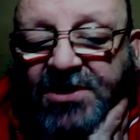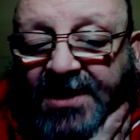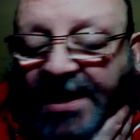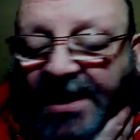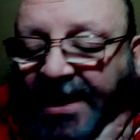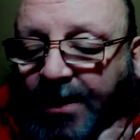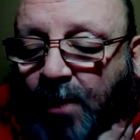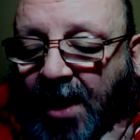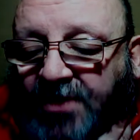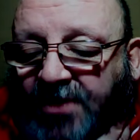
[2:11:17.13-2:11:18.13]
at it, and it
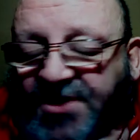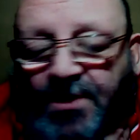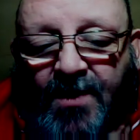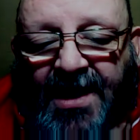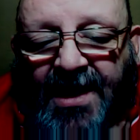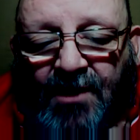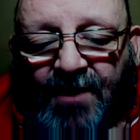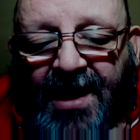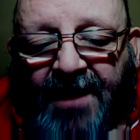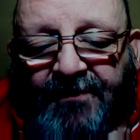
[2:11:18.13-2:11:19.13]
were
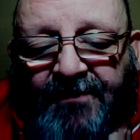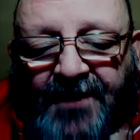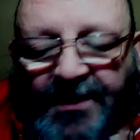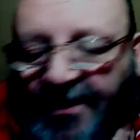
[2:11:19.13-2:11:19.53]
engraved,